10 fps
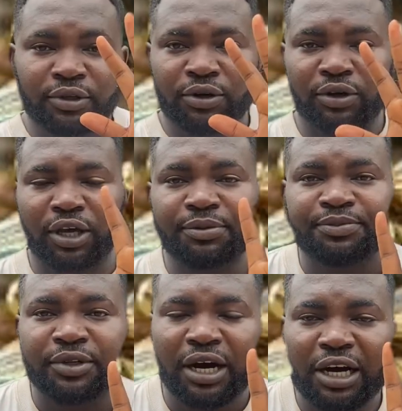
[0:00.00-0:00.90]
Okay,
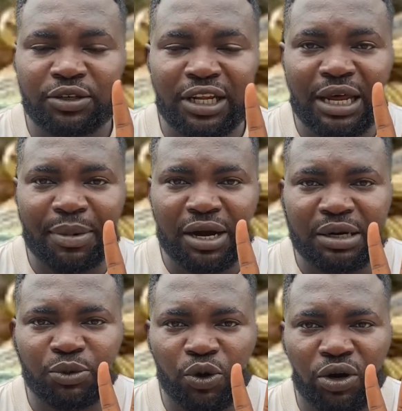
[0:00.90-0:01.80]
how do you learn about
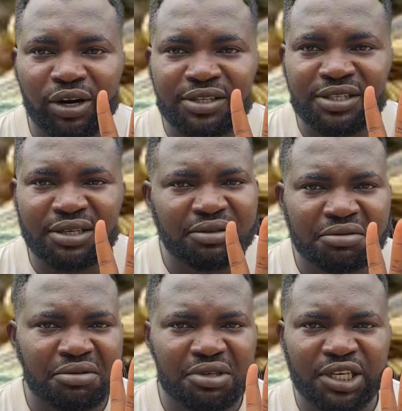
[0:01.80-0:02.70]
cryptocurrency
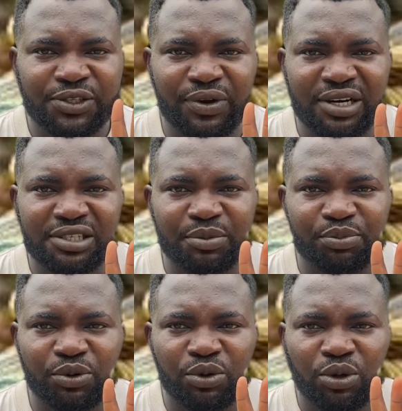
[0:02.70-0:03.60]
is very simple.